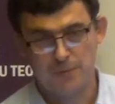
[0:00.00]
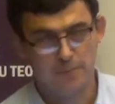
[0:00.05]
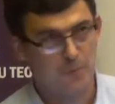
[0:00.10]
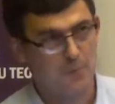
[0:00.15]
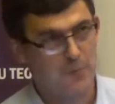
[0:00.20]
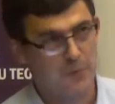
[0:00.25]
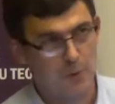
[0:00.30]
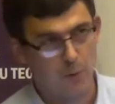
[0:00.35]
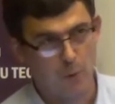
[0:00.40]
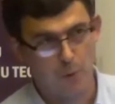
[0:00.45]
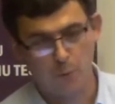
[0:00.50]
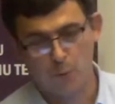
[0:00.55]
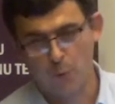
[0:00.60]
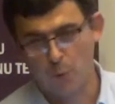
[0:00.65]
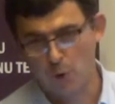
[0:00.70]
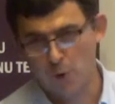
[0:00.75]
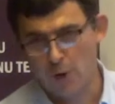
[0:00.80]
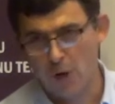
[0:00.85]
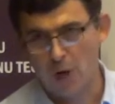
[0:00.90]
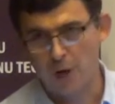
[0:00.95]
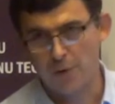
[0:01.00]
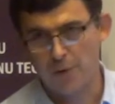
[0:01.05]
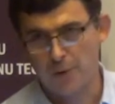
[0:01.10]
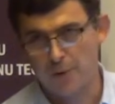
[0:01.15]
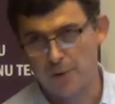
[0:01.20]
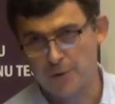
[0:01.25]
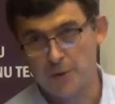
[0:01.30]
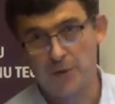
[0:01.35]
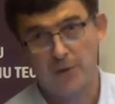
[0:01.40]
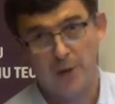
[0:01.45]
there were 4
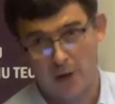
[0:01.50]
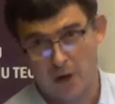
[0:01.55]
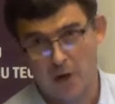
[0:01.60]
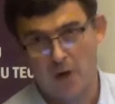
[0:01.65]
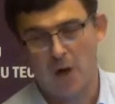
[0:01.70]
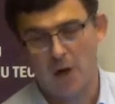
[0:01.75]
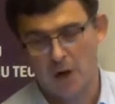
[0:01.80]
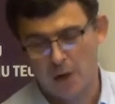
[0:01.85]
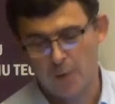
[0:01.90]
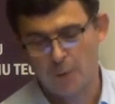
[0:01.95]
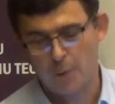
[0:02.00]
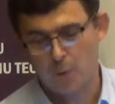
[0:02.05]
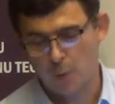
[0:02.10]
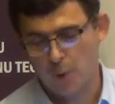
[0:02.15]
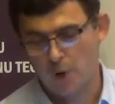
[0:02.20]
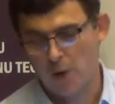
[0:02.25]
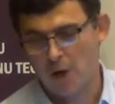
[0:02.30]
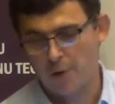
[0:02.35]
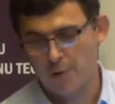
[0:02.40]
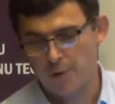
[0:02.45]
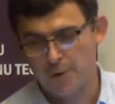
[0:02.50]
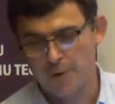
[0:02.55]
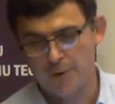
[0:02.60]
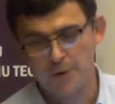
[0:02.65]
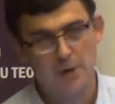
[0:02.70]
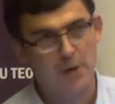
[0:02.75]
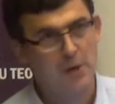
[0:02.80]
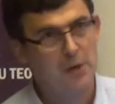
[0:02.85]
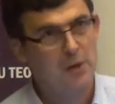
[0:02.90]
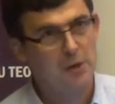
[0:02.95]
authors. There are 4 authors.
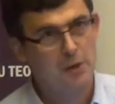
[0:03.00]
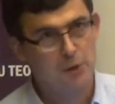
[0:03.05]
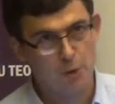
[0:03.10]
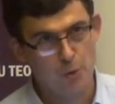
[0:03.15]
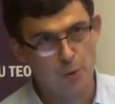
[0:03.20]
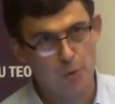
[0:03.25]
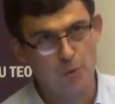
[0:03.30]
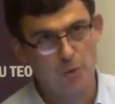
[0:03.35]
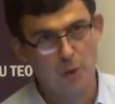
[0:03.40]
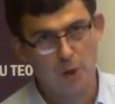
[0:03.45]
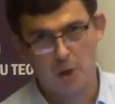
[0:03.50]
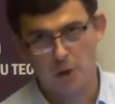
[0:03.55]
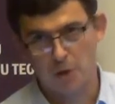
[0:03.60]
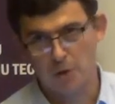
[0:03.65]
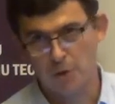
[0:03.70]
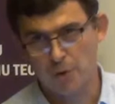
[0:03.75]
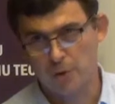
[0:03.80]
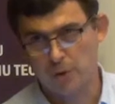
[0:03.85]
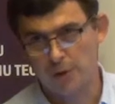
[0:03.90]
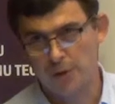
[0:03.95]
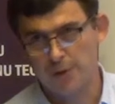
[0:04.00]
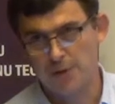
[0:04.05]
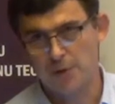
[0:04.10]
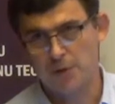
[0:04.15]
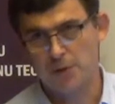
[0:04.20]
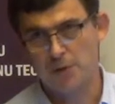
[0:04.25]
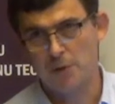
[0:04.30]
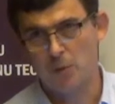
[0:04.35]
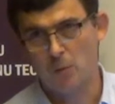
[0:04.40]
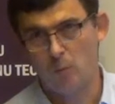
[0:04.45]
2 are
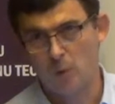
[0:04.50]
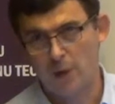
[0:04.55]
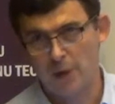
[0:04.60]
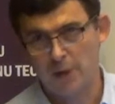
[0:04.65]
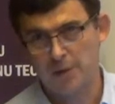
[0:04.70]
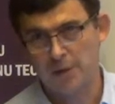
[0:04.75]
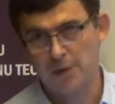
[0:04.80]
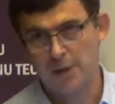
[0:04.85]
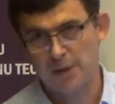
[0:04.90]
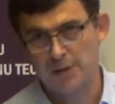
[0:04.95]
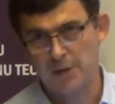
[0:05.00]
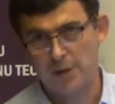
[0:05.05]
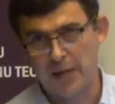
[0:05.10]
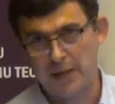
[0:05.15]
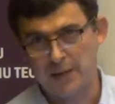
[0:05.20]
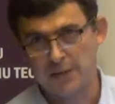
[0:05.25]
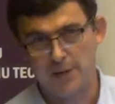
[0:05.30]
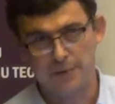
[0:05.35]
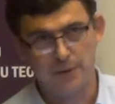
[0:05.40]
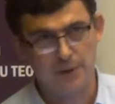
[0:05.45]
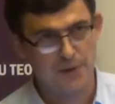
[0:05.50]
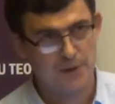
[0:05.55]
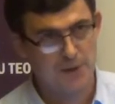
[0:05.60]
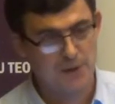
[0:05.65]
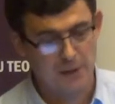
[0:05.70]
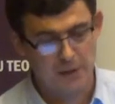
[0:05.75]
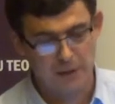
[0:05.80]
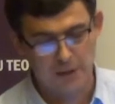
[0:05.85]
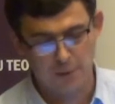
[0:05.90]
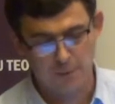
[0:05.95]
journalists. 1 is an activist,
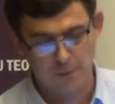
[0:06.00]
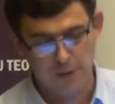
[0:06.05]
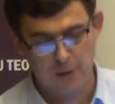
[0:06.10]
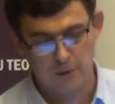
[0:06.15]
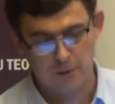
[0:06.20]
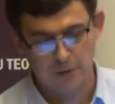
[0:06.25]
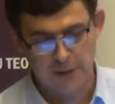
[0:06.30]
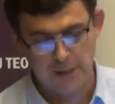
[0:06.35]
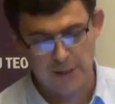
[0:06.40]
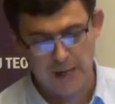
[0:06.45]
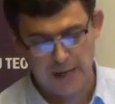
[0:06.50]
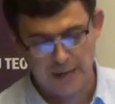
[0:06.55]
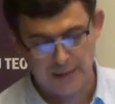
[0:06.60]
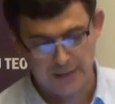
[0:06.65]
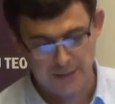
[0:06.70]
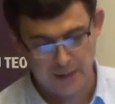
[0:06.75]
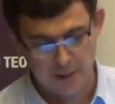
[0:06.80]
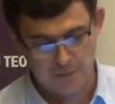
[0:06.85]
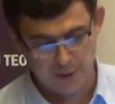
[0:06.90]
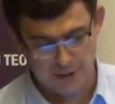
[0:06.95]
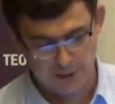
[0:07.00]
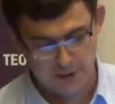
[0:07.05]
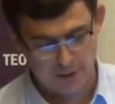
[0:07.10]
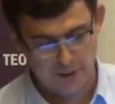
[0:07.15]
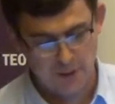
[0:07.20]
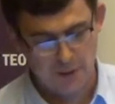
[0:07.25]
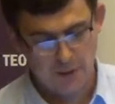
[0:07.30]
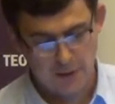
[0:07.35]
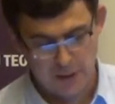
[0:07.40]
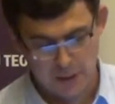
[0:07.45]
and I'm the only academic.
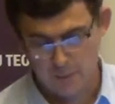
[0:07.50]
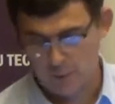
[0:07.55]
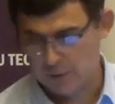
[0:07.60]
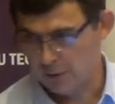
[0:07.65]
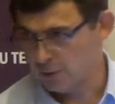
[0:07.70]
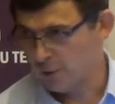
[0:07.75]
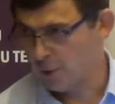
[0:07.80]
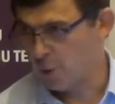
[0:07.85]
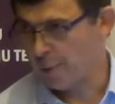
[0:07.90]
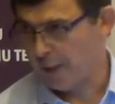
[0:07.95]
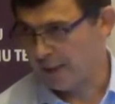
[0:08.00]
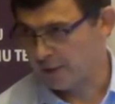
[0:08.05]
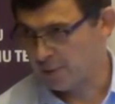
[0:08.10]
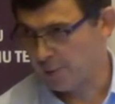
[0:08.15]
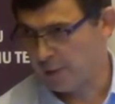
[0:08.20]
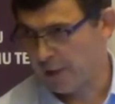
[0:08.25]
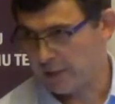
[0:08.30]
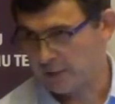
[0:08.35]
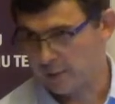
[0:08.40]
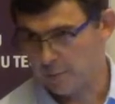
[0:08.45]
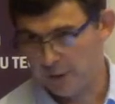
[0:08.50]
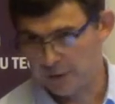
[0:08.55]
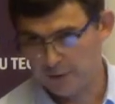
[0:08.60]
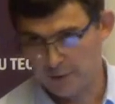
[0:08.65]
I will go back to that about